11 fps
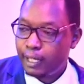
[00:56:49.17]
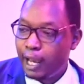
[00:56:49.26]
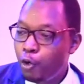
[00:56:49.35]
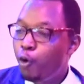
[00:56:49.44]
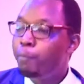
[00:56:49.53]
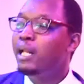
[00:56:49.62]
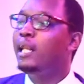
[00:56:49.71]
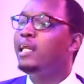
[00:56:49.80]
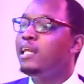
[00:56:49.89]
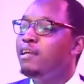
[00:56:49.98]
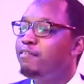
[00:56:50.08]
And who
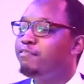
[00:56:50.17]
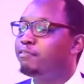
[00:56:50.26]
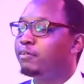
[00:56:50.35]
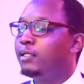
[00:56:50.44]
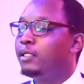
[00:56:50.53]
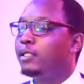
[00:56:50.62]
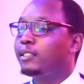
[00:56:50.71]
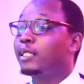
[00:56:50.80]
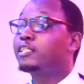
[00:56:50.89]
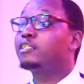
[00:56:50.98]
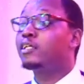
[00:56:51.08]
believe
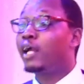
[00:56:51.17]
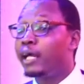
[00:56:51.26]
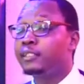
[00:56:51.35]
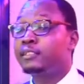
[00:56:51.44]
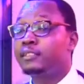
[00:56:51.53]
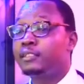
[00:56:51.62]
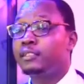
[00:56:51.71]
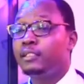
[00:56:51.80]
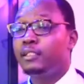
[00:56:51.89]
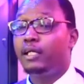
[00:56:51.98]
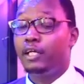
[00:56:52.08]
that Christ
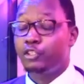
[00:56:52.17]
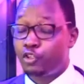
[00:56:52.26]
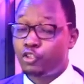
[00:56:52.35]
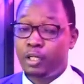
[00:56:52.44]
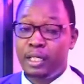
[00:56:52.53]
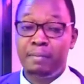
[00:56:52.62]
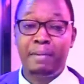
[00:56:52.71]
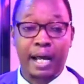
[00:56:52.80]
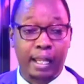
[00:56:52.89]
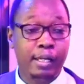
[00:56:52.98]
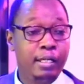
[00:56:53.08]
is not only
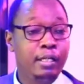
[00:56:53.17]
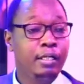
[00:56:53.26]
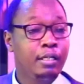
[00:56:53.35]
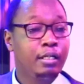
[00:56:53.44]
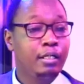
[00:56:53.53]
man,